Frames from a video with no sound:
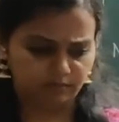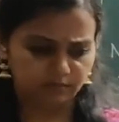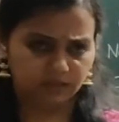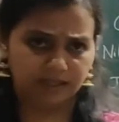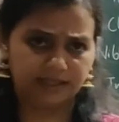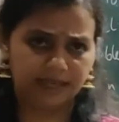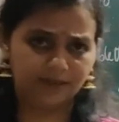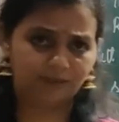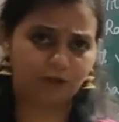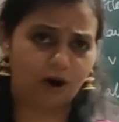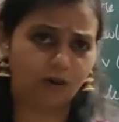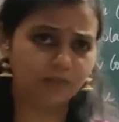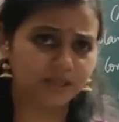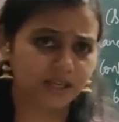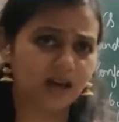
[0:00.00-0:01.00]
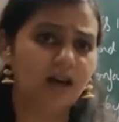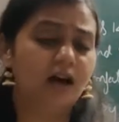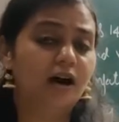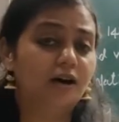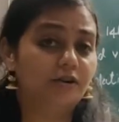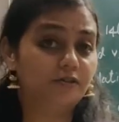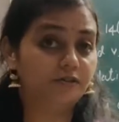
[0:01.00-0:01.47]
That forms a
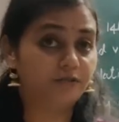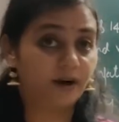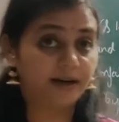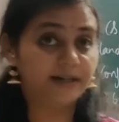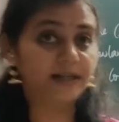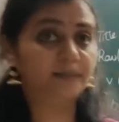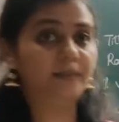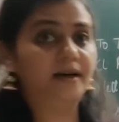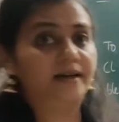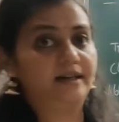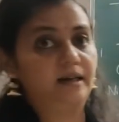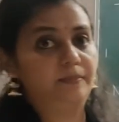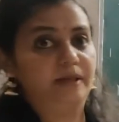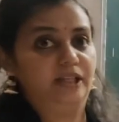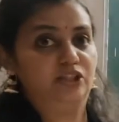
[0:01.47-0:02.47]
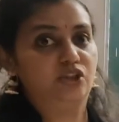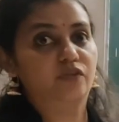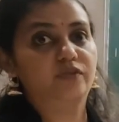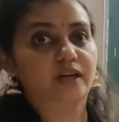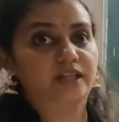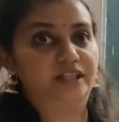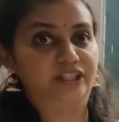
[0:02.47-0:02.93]
fundamental breach
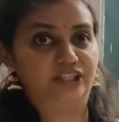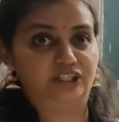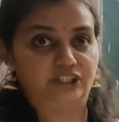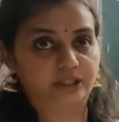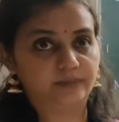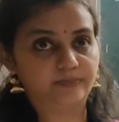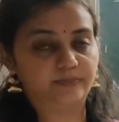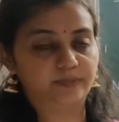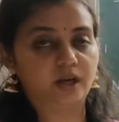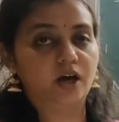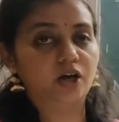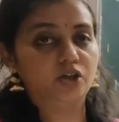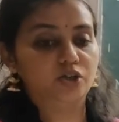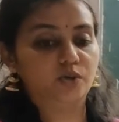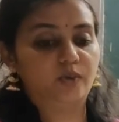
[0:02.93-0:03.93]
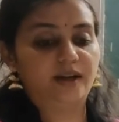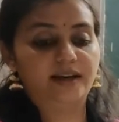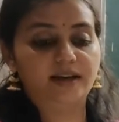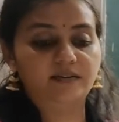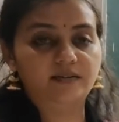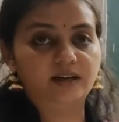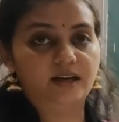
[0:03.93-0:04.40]
of condition. So
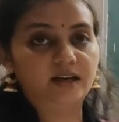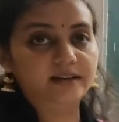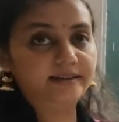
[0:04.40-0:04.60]
whenever